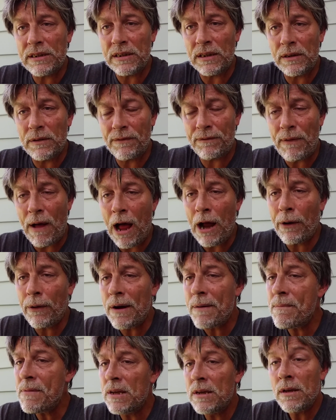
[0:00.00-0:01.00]
to fire
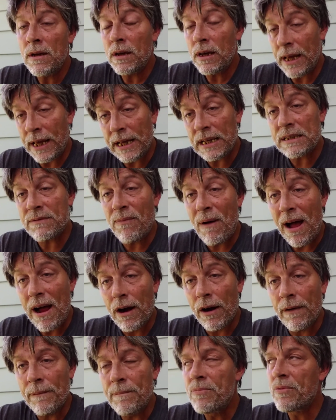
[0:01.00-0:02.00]
him, he gets
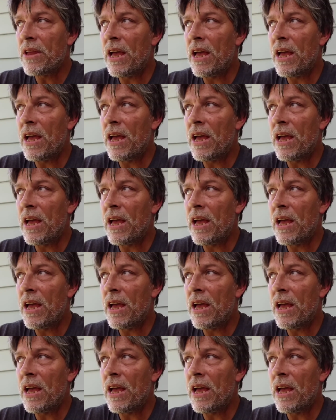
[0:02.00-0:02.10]
fired.